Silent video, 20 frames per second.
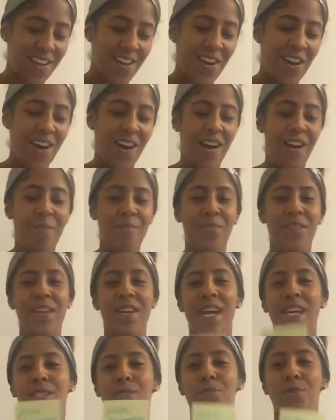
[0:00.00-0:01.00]
The
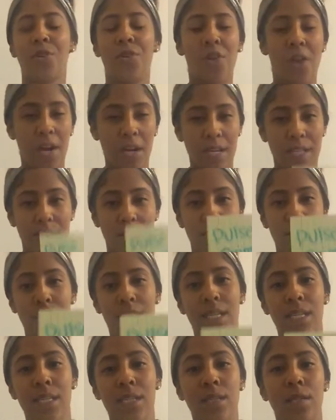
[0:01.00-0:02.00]
next one on our list
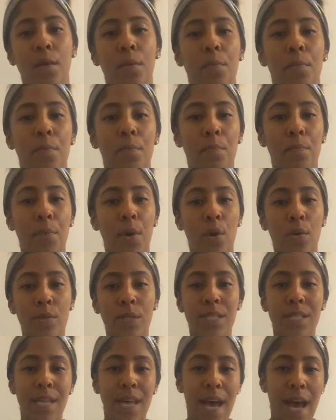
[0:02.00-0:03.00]
is
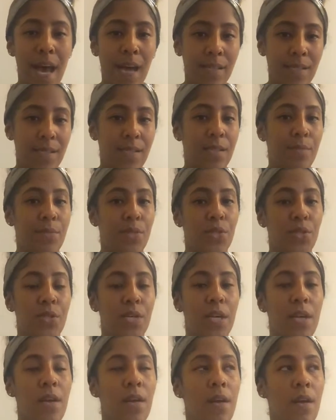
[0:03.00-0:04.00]
pulse
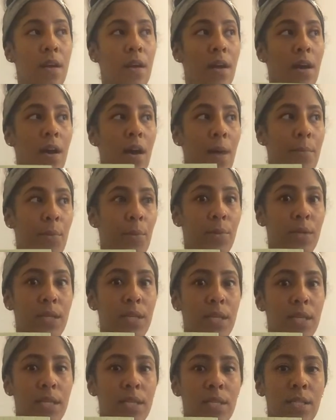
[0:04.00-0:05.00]
oximetry. And
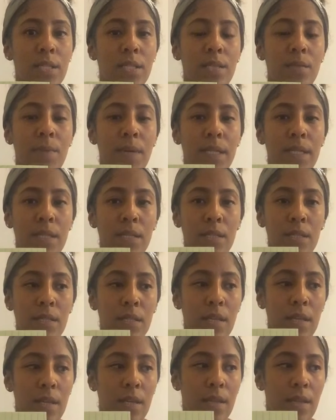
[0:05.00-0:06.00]
with this is
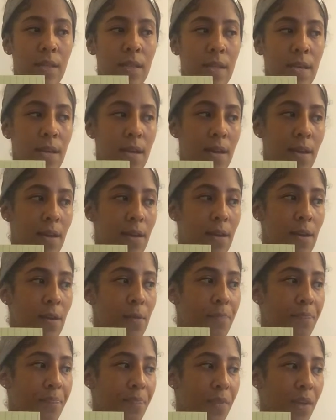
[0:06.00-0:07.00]
basically
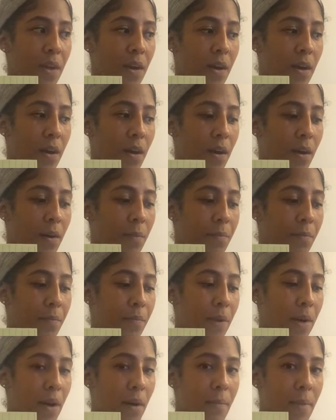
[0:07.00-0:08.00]
the
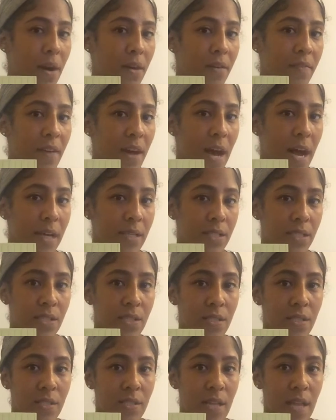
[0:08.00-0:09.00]
amount of
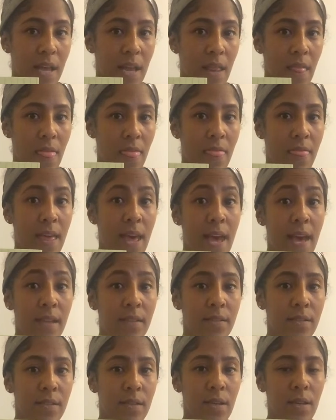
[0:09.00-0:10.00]
oxygen
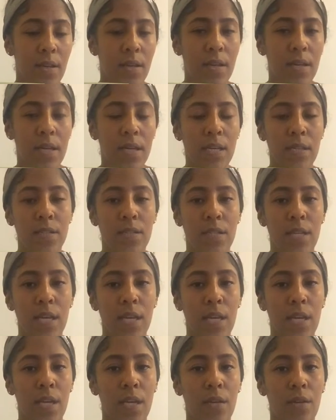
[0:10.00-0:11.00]
that is
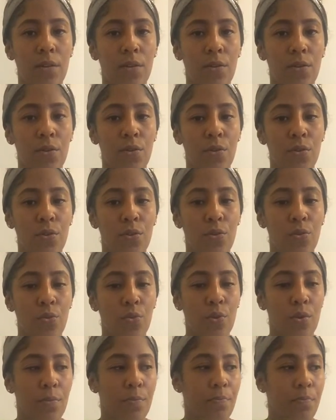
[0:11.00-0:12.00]
in
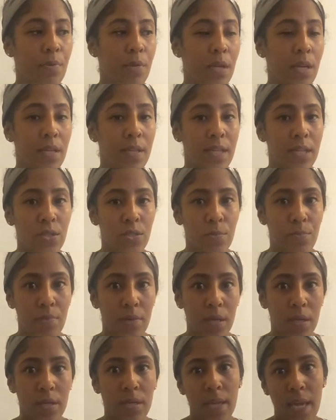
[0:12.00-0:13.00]
your blood, that your
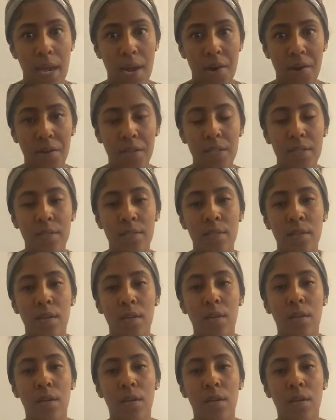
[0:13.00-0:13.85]
blood carries.